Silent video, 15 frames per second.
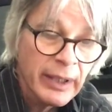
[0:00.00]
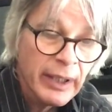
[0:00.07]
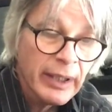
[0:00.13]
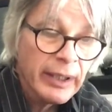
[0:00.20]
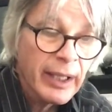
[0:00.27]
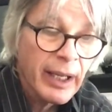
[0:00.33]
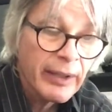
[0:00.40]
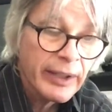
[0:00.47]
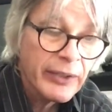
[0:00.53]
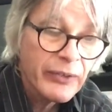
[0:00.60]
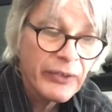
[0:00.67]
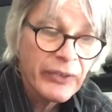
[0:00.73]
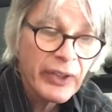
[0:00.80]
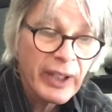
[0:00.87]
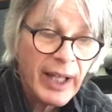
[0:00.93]
Now, this
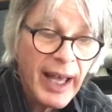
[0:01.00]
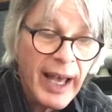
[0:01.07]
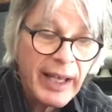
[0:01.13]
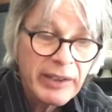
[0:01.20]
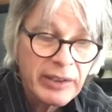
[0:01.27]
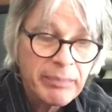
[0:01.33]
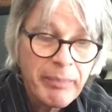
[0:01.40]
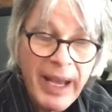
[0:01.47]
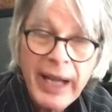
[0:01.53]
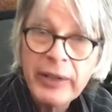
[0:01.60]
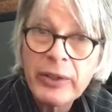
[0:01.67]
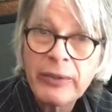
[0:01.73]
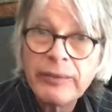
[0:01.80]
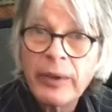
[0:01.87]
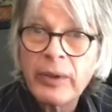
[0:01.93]
was the last
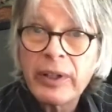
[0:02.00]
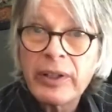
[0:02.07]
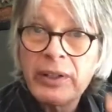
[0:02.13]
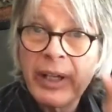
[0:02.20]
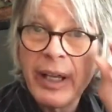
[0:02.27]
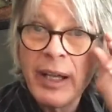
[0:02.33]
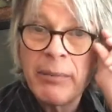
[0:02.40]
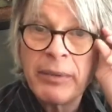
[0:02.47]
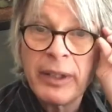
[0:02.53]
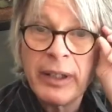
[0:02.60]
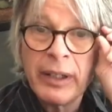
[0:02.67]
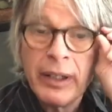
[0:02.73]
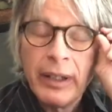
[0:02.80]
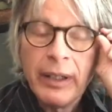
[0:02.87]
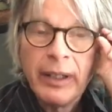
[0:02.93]
manual focus camera,
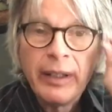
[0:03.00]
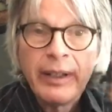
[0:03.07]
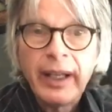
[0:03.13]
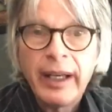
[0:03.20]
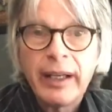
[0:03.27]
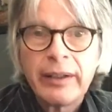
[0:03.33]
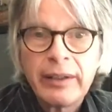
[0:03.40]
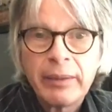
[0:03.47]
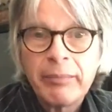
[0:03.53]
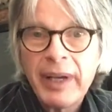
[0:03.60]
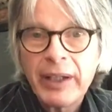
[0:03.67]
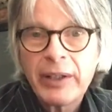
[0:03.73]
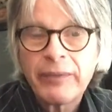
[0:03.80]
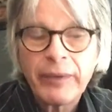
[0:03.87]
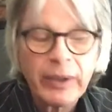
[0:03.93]
that
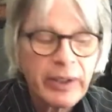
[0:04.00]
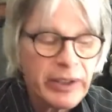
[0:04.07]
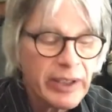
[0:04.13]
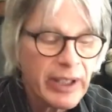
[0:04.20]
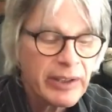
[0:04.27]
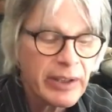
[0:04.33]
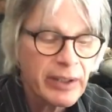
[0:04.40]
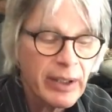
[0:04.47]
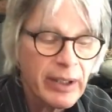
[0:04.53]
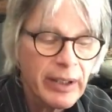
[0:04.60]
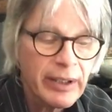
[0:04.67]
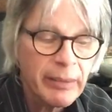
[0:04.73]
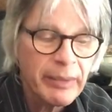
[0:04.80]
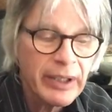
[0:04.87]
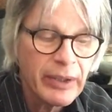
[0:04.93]
manual focus SLR
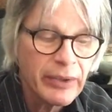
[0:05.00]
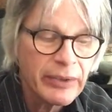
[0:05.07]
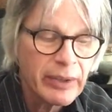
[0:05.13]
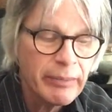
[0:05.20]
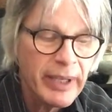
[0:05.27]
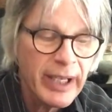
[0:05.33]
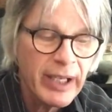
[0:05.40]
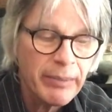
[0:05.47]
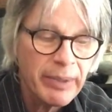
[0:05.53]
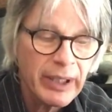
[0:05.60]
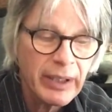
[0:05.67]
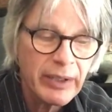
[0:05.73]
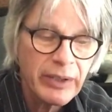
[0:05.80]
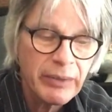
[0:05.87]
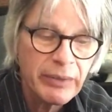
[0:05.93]
that Minolta made,
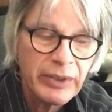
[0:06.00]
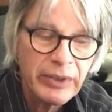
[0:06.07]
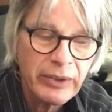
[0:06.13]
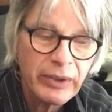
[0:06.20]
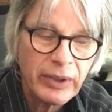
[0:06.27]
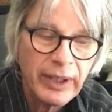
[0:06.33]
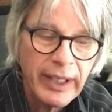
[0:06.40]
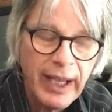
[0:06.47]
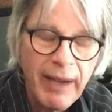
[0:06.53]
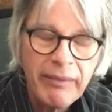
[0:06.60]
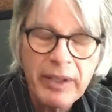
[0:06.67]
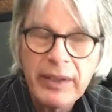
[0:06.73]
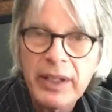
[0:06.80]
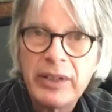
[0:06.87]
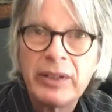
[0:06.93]
because it was shortly after
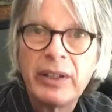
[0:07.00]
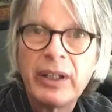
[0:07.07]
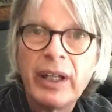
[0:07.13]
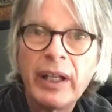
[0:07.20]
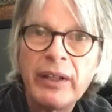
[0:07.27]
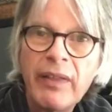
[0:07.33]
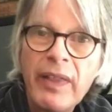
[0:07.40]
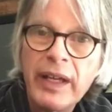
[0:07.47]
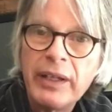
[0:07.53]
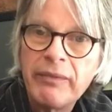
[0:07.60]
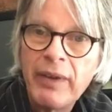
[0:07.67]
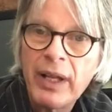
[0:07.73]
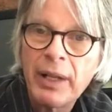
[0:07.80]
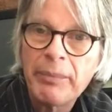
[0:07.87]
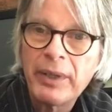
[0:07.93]
this that they
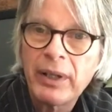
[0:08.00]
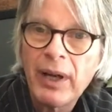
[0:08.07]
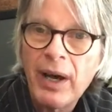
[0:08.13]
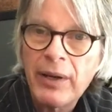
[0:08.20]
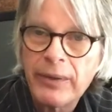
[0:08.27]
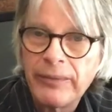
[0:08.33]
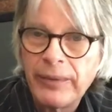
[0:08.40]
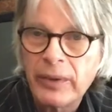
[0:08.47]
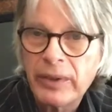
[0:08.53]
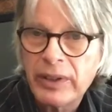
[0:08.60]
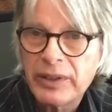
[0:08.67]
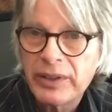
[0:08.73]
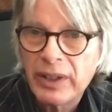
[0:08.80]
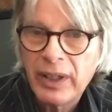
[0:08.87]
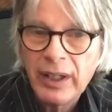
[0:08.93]
developed their autofocus